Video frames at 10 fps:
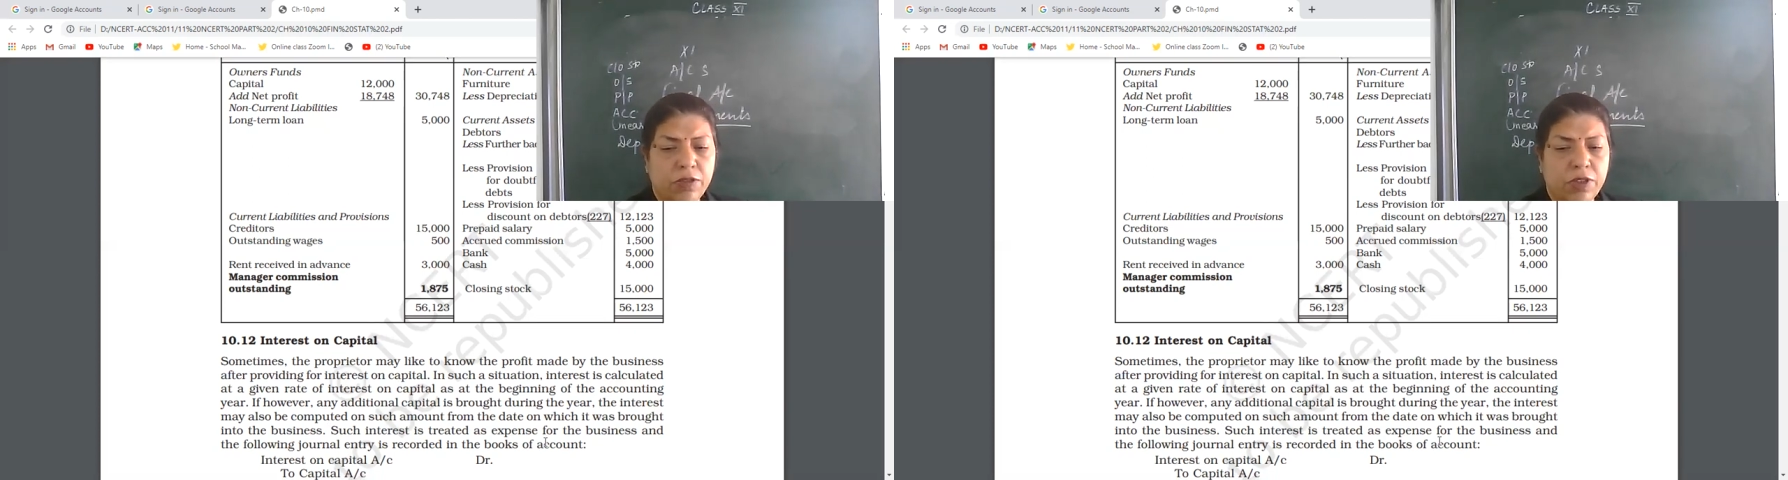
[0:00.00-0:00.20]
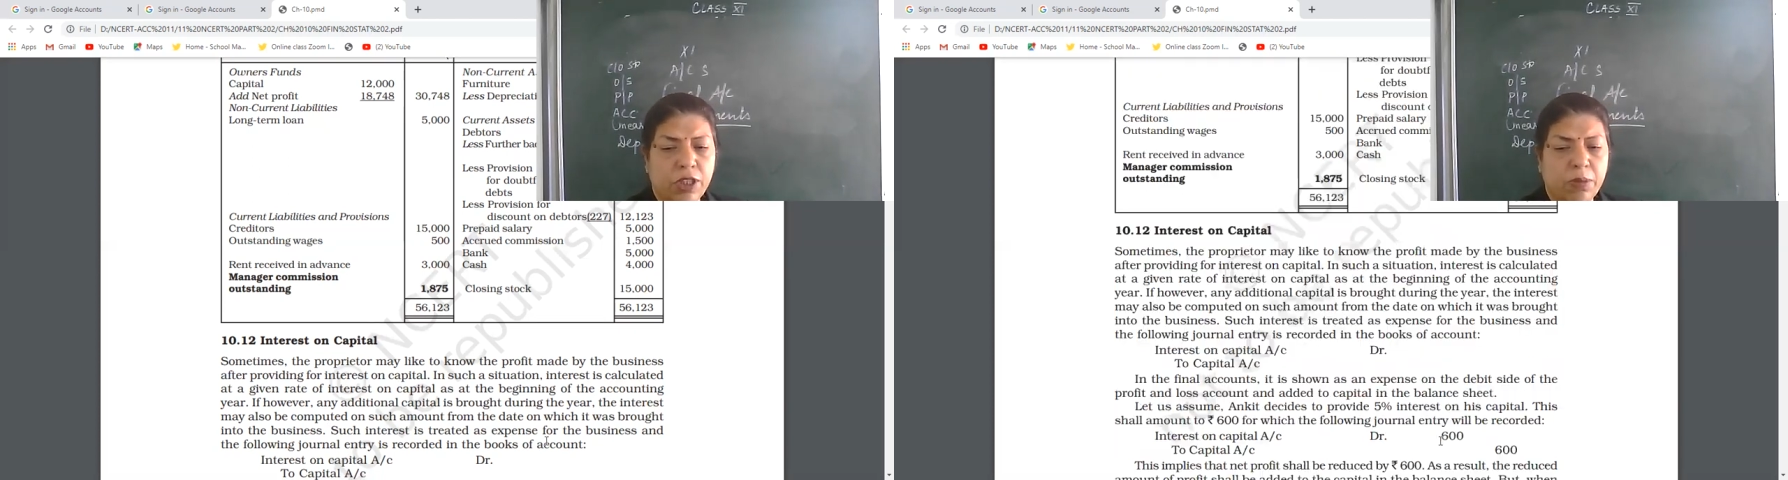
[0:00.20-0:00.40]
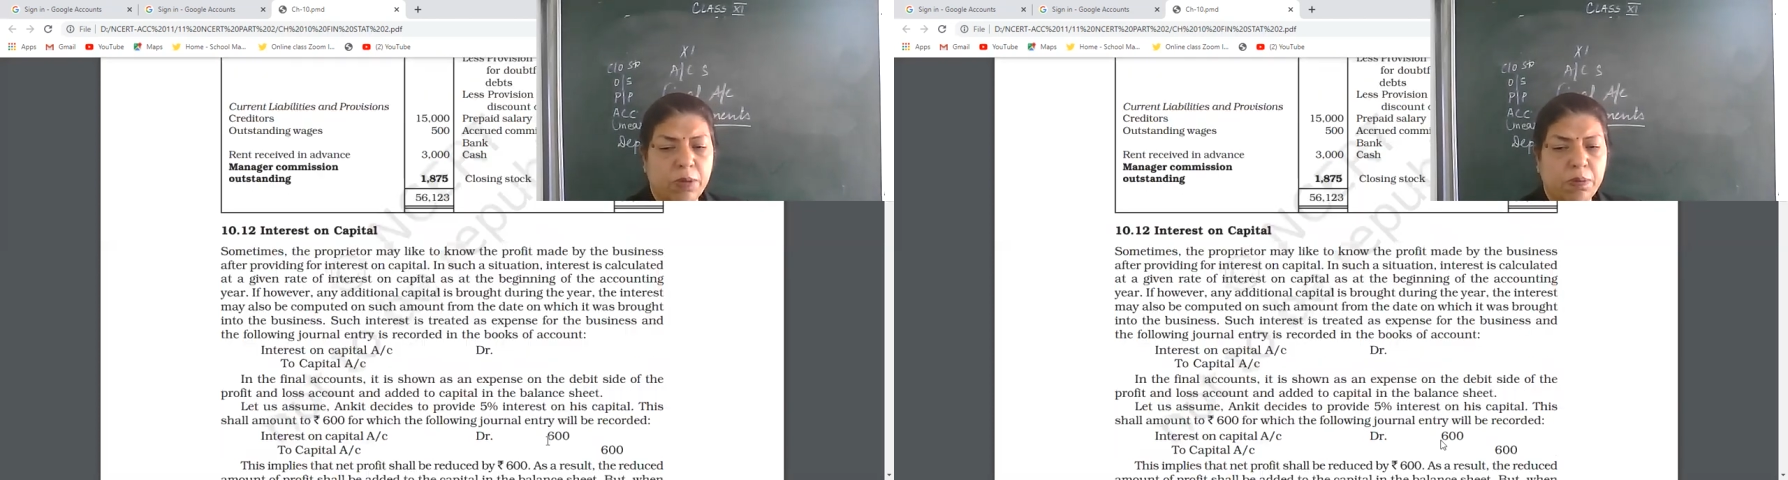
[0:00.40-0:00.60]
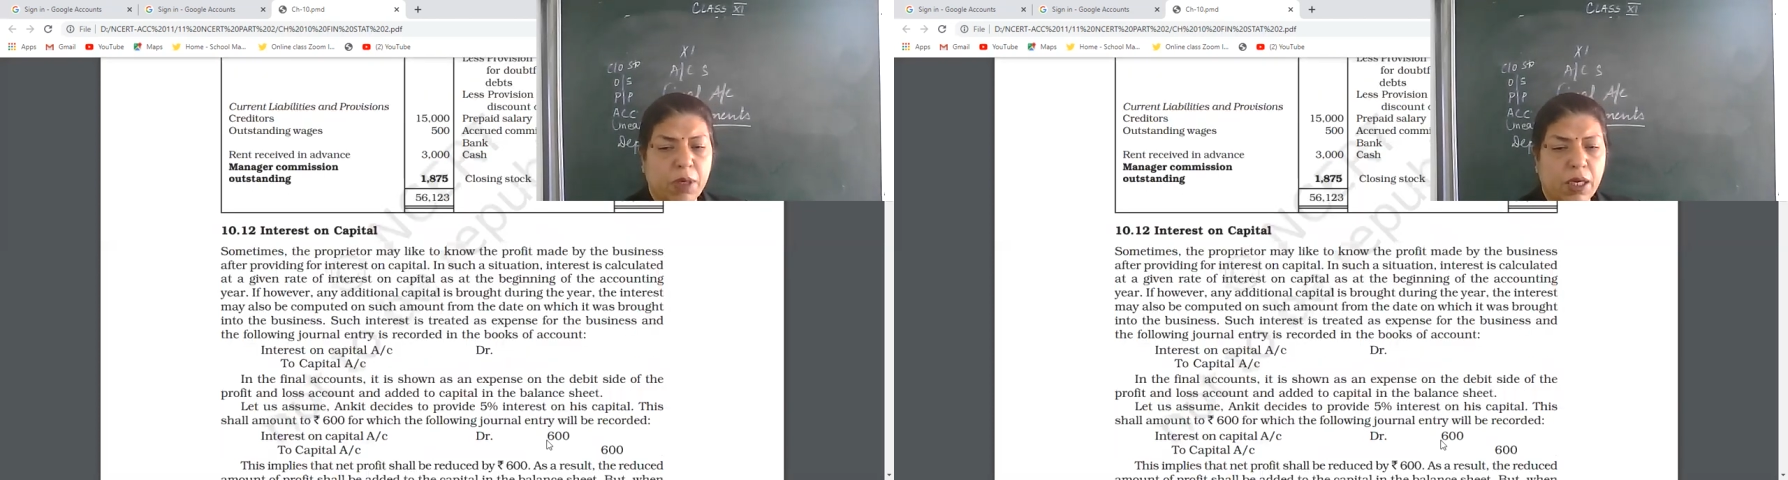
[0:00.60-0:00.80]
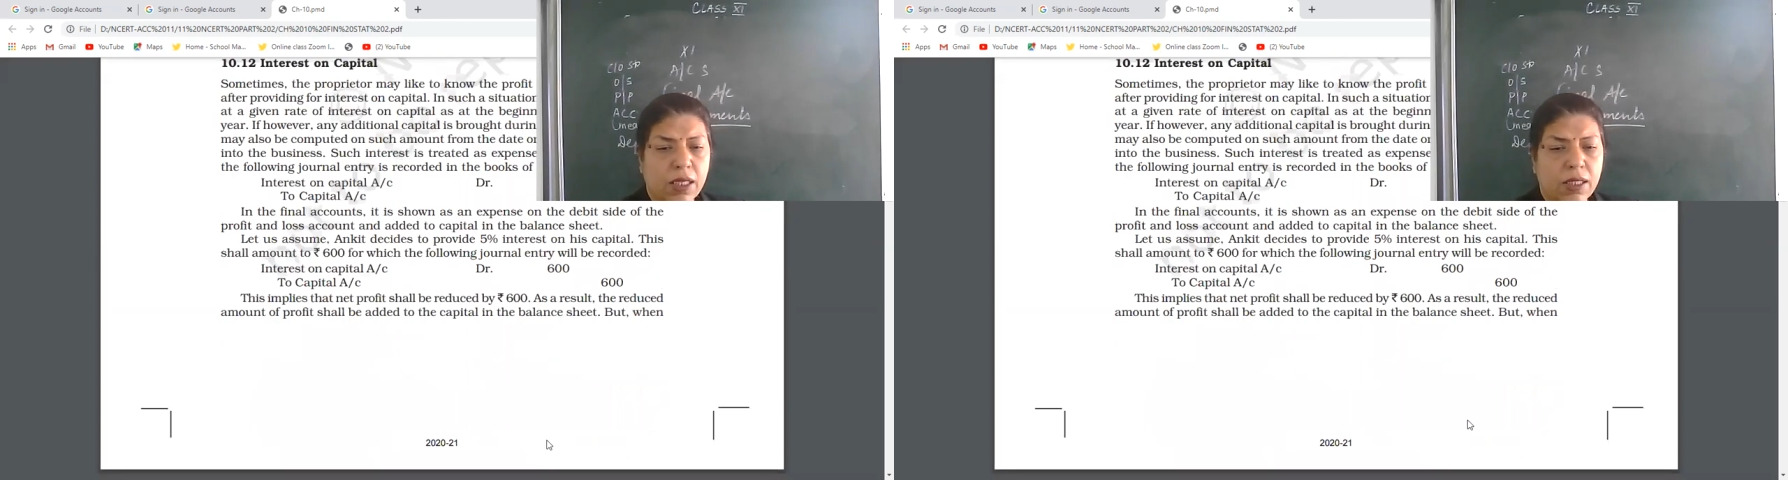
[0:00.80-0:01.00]
will be
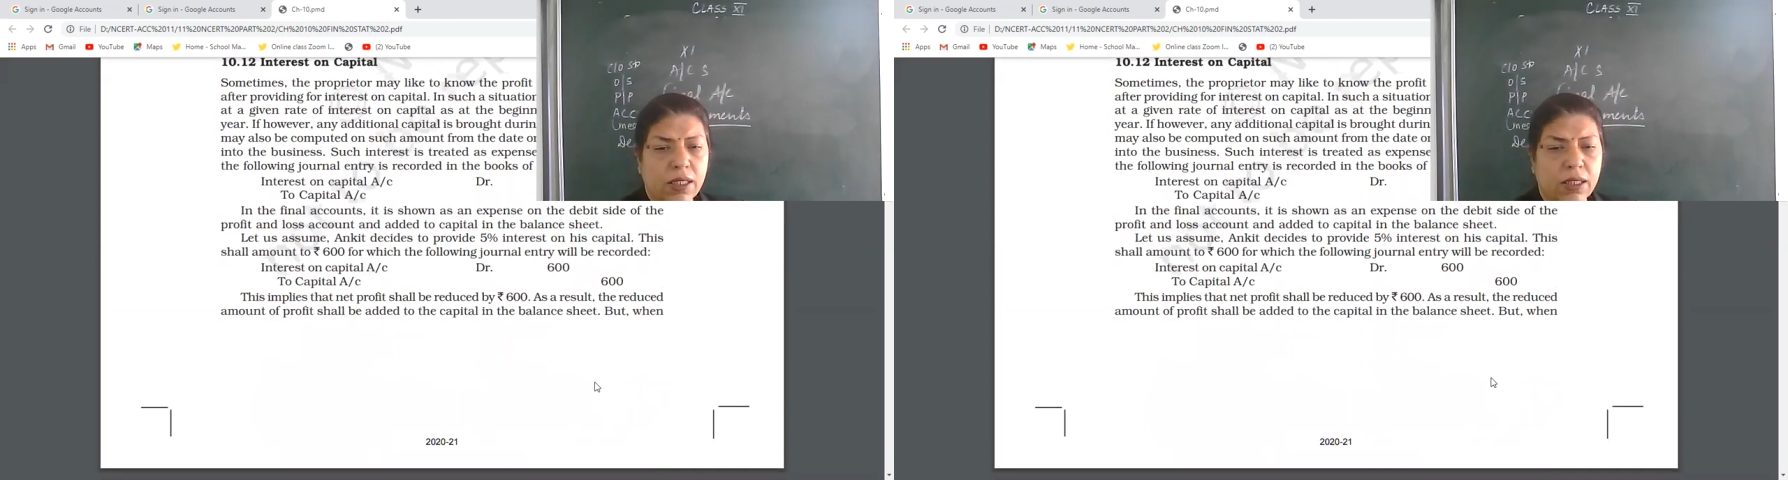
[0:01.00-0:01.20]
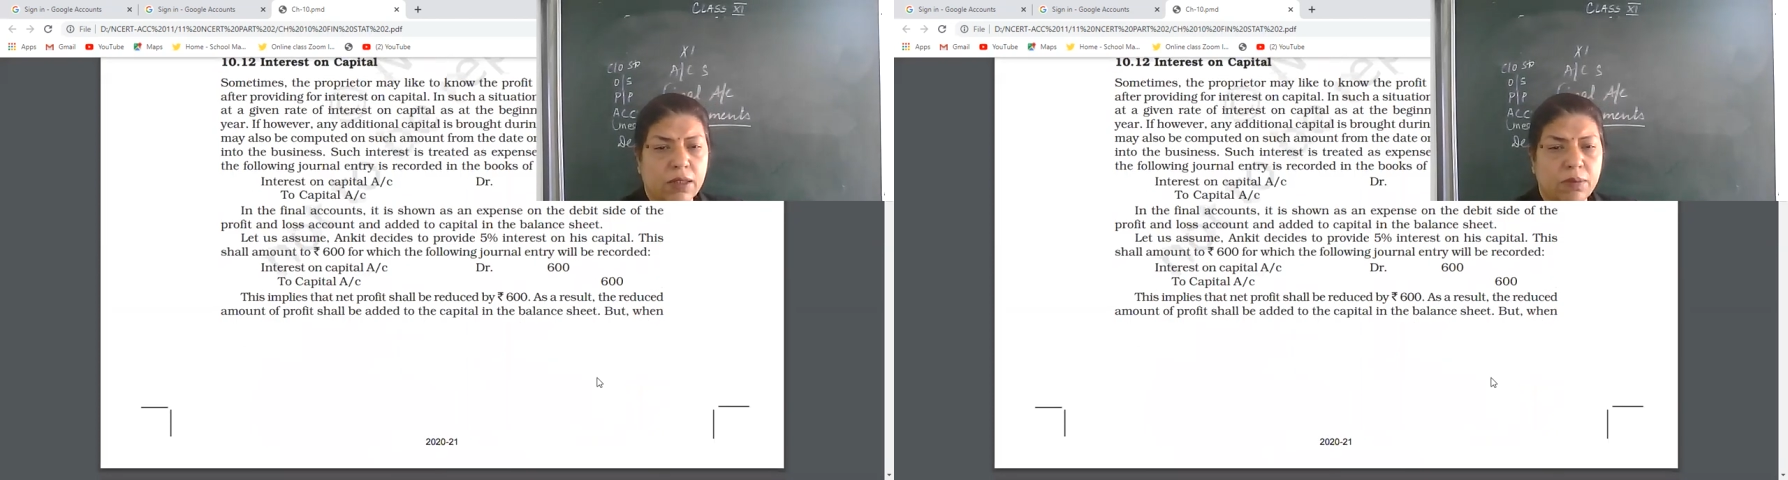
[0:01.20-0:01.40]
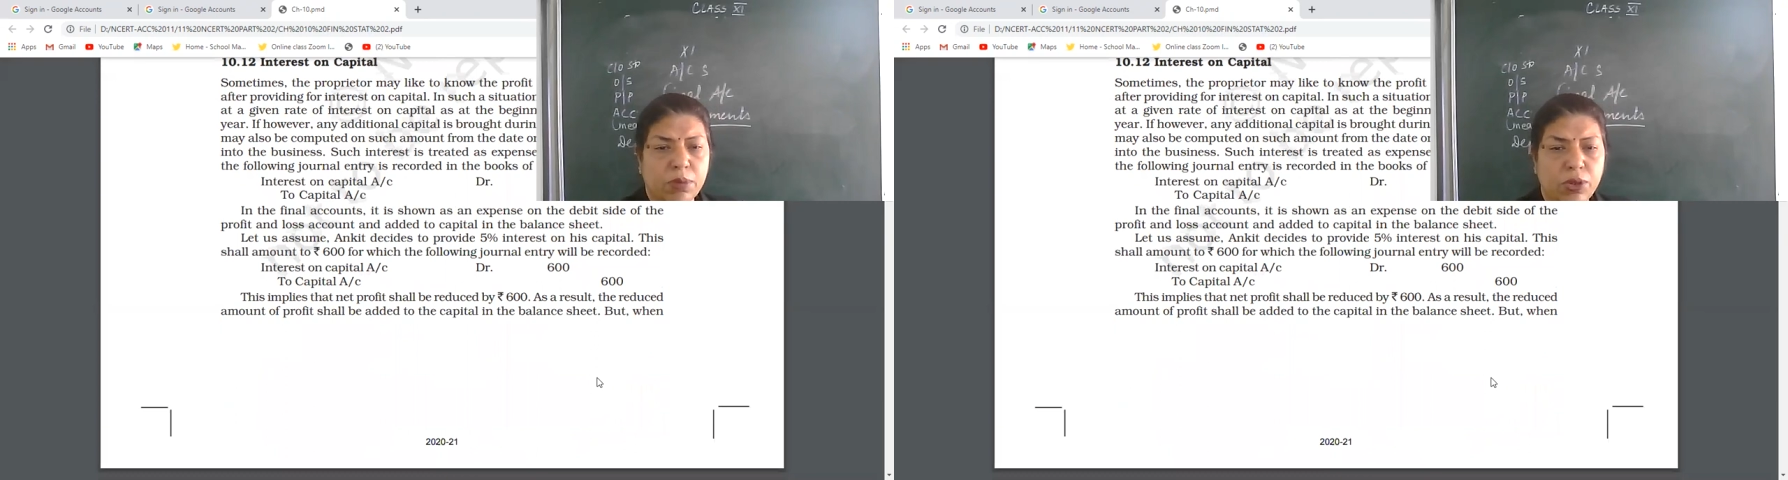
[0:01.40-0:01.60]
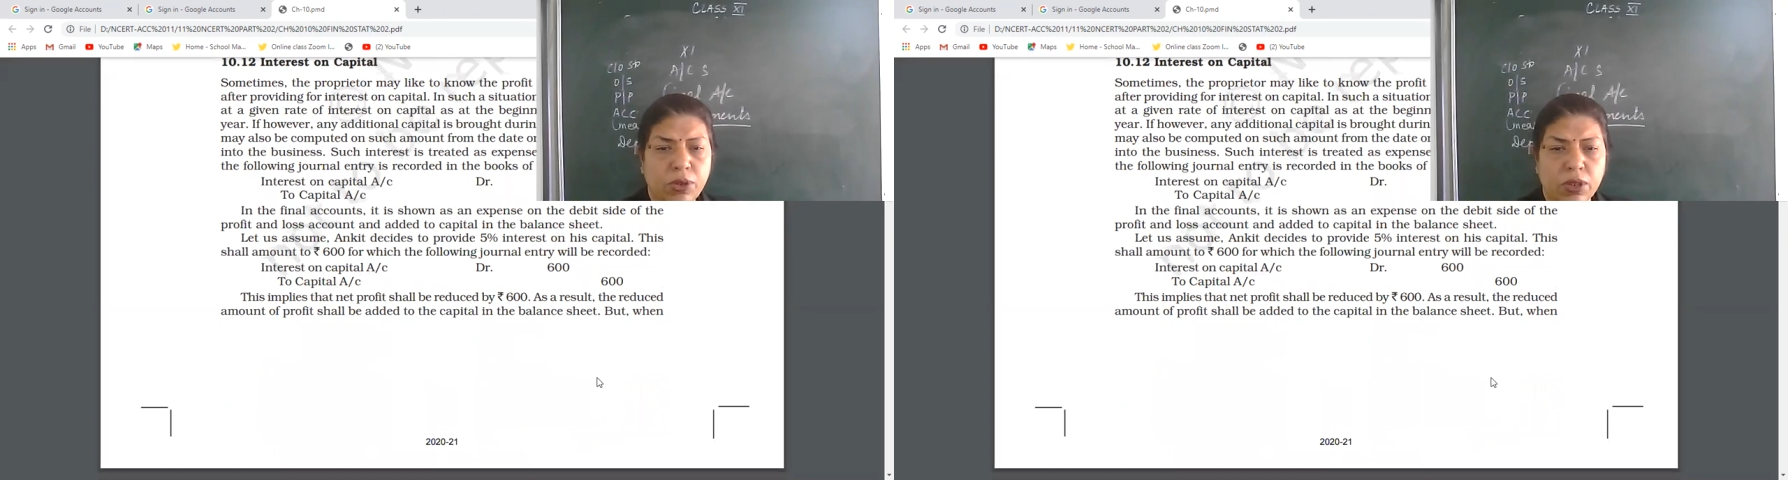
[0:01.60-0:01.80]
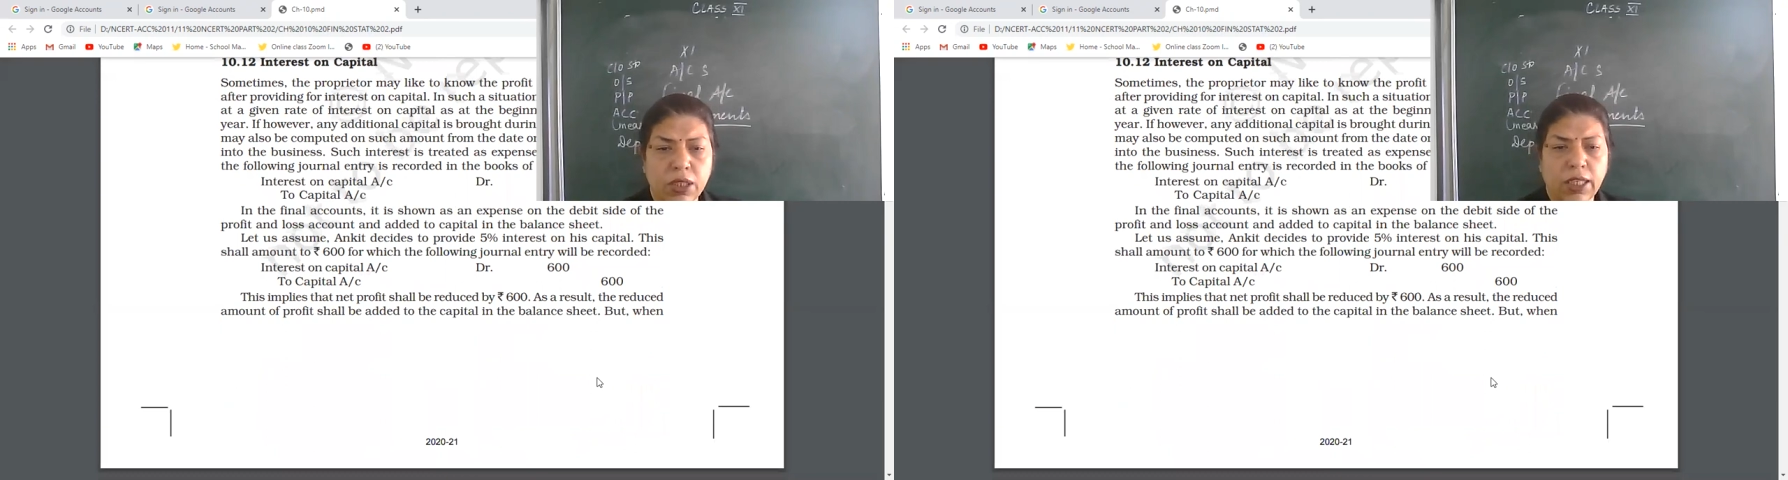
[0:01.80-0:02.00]
passed in the
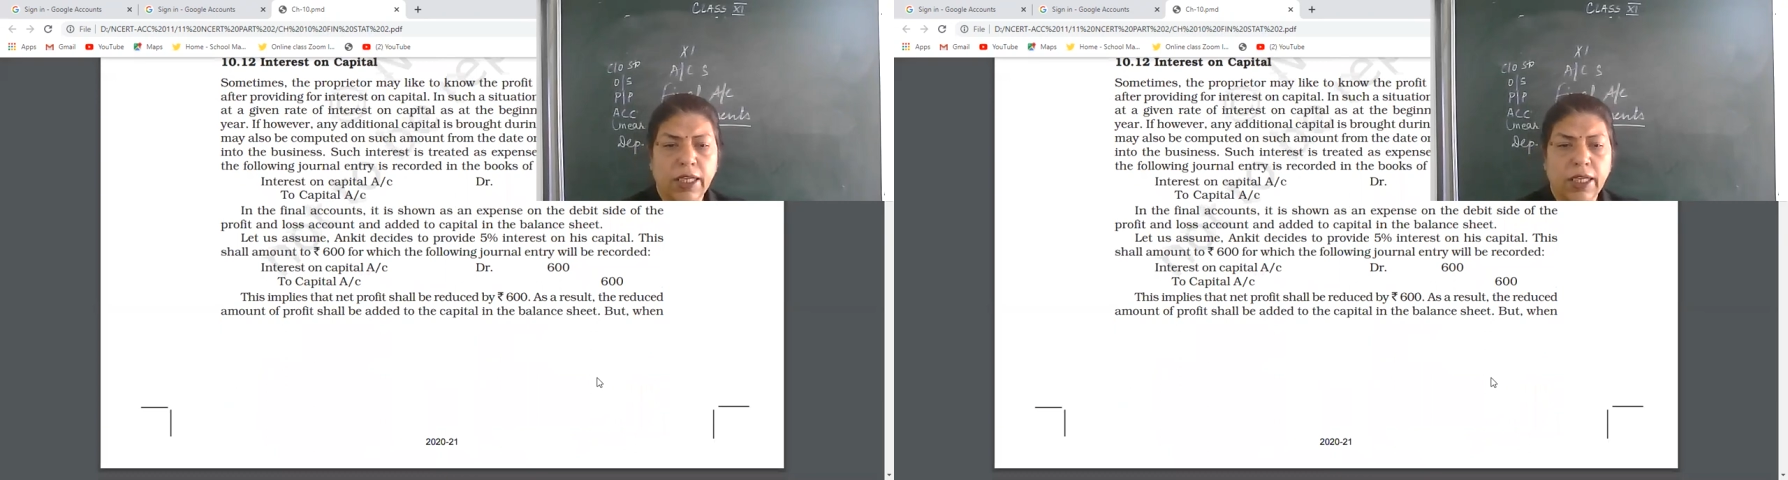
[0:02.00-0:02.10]
book